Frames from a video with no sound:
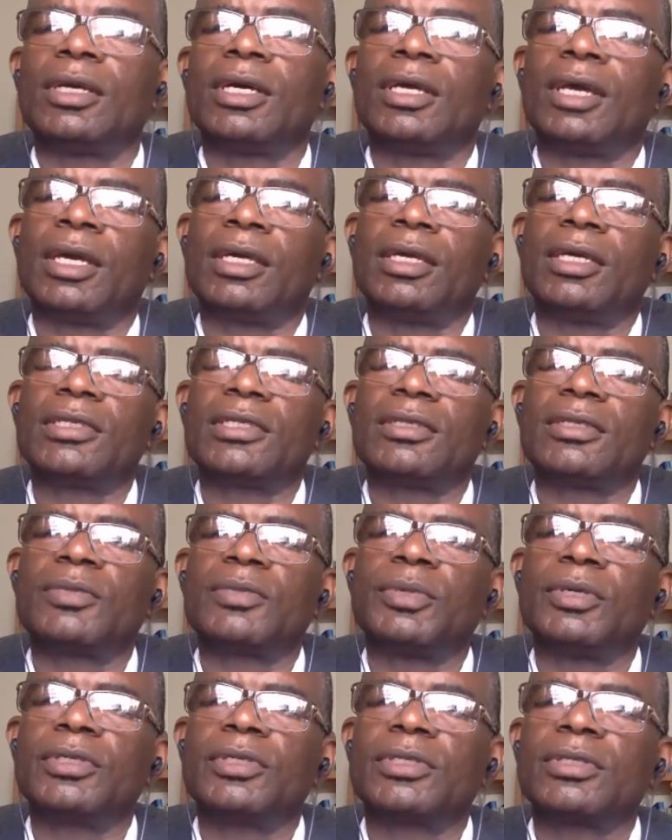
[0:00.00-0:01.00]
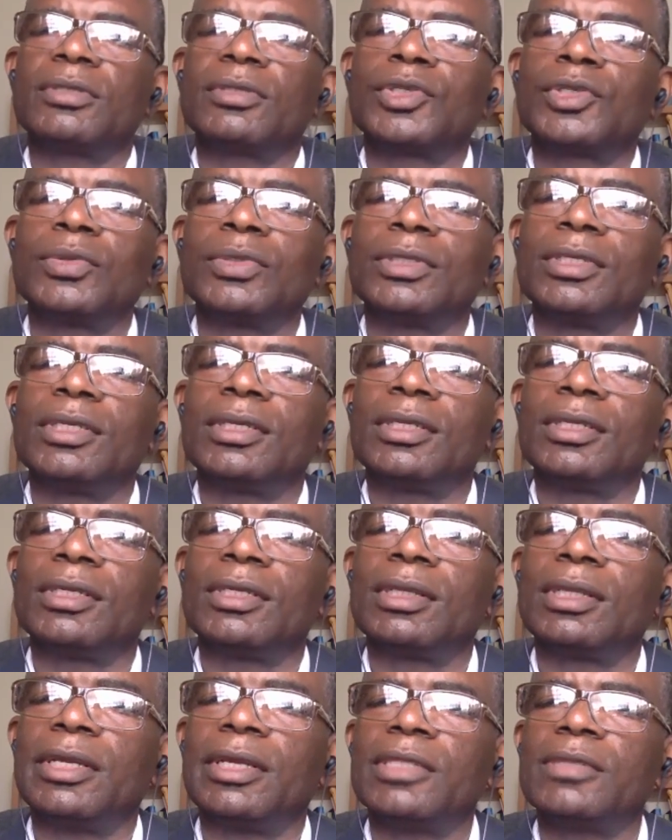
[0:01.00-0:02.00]
I guess this person tuned in a
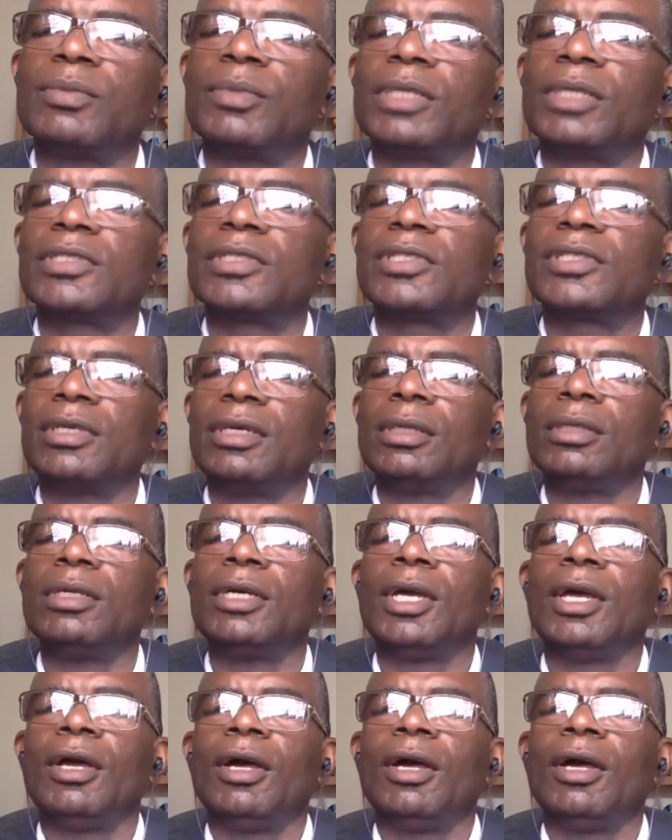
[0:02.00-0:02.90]
little late, but still,